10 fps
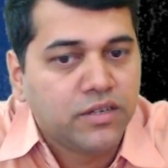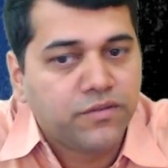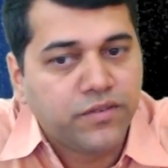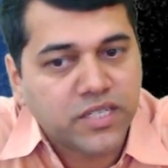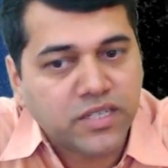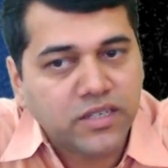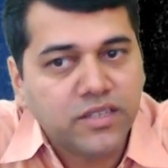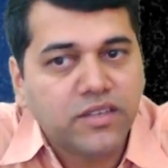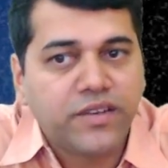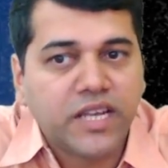First is
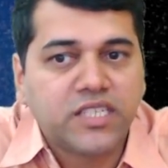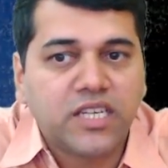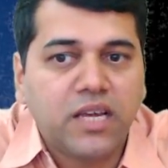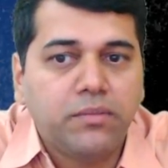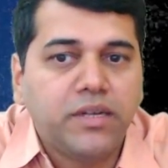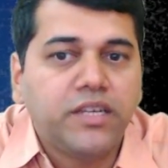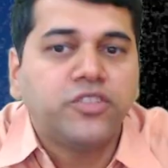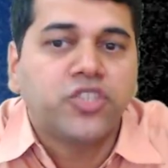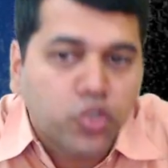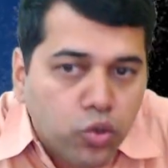a financial liability,
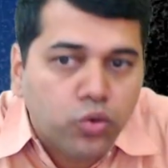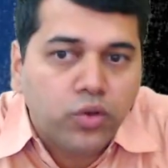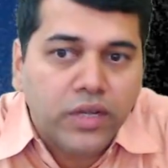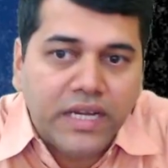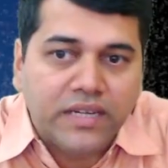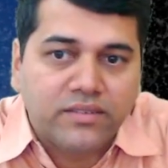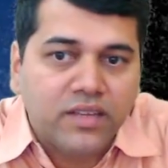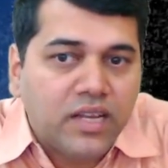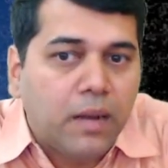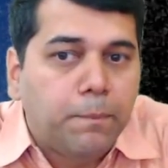so it is a
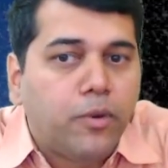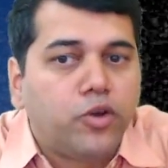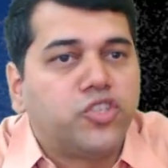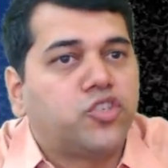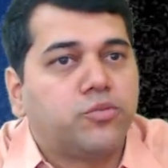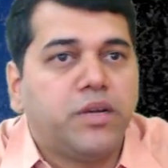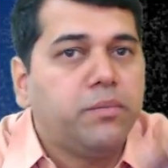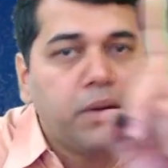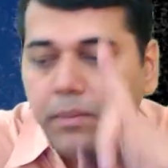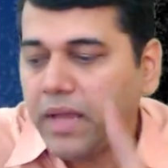compound instrument.
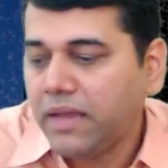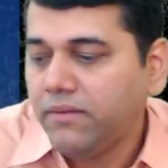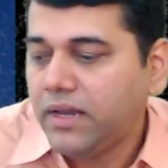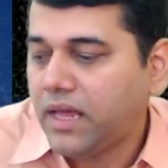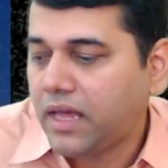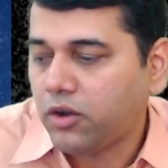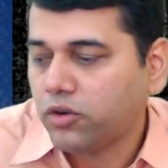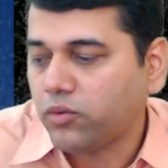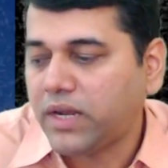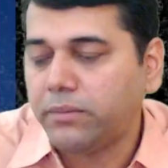Maybe I will allot
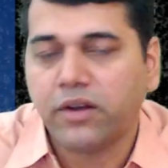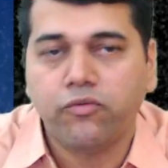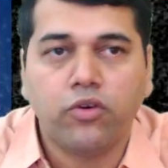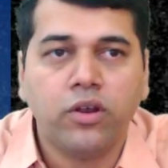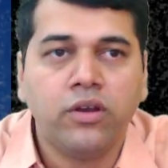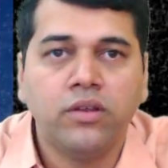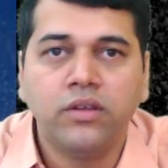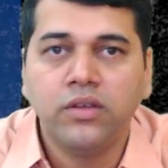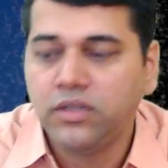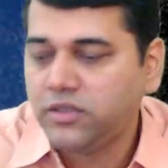1 mark for
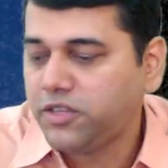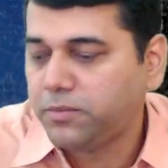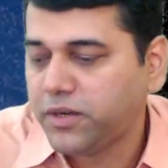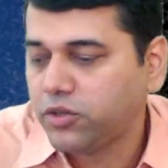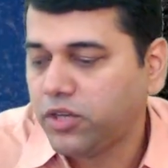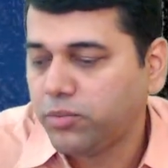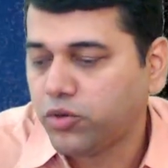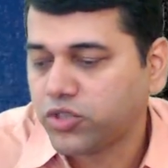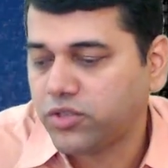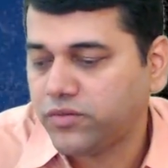this particular
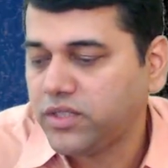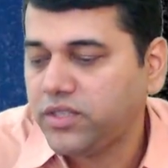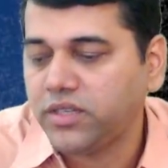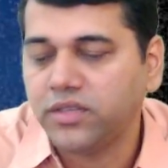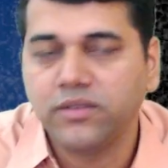portion of the theory.